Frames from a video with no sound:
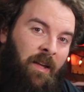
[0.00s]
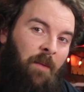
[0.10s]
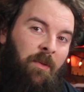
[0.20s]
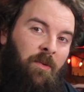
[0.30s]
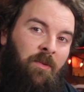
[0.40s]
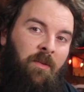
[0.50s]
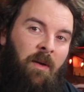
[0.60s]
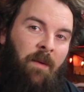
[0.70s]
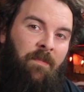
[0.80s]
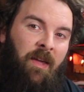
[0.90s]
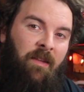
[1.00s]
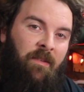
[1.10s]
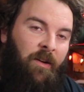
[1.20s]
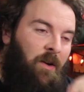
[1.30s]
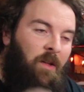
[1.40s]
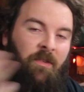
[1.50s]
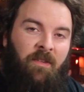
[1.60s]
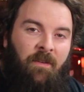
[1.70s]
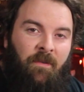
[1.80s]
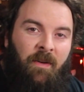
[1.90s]
I'll be doing some updates on all the
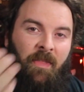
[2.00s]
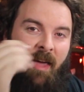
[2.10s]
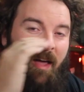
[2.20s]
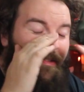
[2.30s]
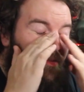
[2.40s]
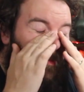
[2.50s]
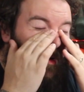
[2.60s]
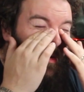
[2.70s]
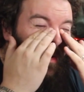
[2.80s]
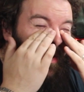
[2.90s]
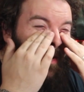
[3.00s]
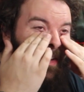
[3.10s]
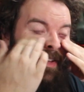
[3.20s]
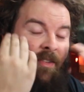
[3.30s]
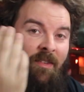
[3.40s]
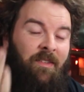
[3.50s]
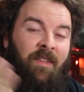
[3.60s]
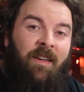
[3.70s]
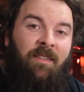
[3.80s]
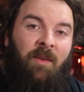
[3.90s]
stuff around the house that's been going on since
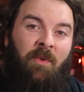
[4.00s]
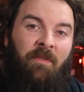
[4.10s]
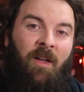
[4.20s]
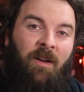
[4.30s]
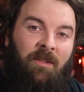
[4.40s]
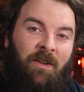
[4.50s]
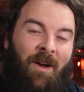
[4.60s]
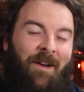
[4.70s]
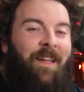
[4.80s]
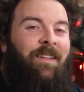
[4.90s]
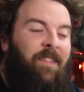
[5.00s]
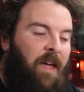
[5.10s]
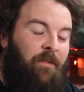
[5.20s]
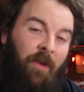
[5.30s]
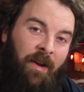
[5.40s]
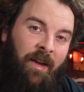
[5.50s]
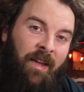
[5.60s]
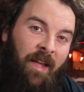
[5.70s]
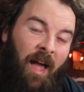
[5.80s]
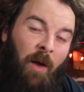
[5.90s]
the last time we vlogged. All right, have a great
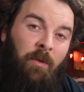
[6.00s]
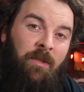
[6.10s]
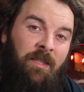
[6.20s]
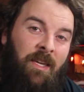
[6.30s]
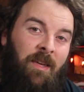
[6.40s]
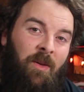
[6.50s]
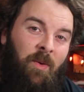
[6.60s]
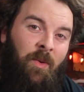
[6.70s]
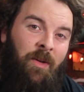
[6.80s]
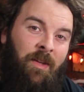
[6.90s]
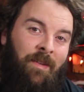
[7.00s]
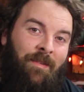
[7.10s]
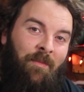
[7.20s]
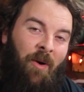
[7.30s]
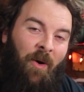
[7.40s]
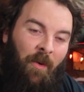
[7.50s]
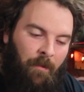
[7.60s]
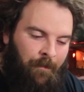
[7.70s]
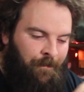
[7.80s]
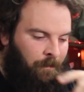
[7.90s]
night. I will see you tomorrow.
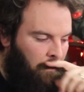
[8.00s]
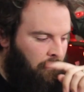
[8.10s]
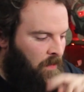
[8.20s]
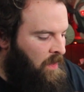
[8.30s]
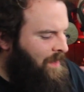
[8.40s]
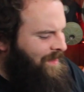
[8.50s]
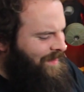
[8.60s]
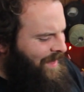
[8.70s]
I